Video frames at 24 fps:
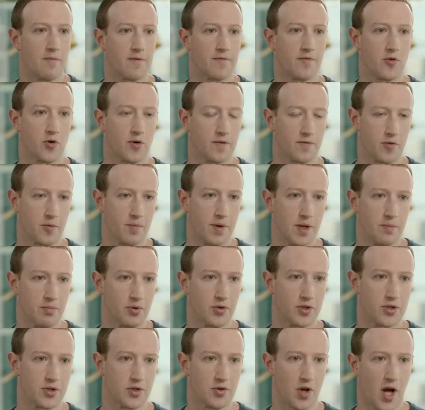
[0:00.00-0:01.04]
for
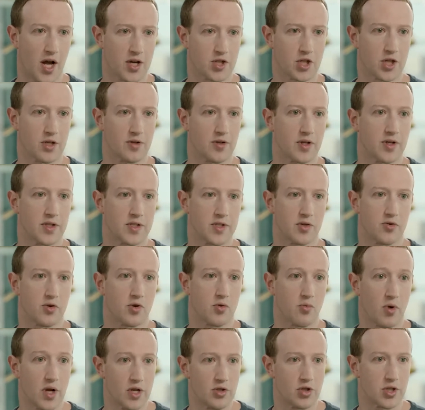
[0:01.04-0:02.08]
people internationally. So
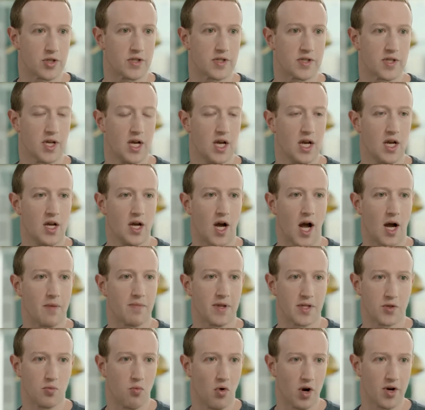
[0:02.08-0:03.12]
their wages,
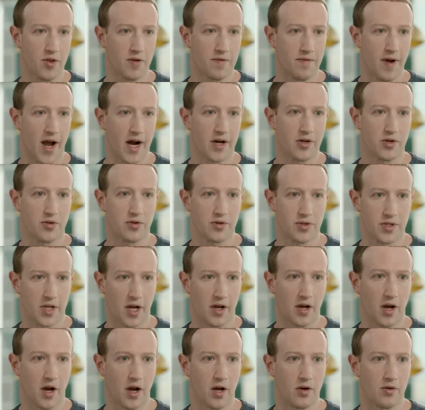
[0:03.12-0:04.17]
that's one of the factors
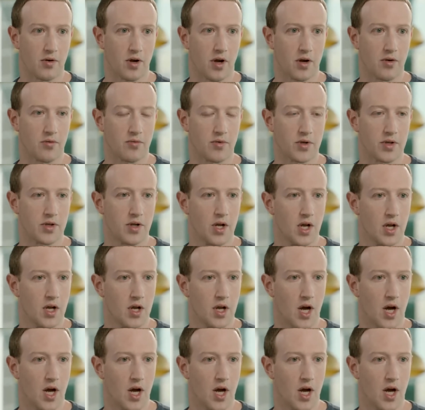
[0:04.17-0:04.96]
I would,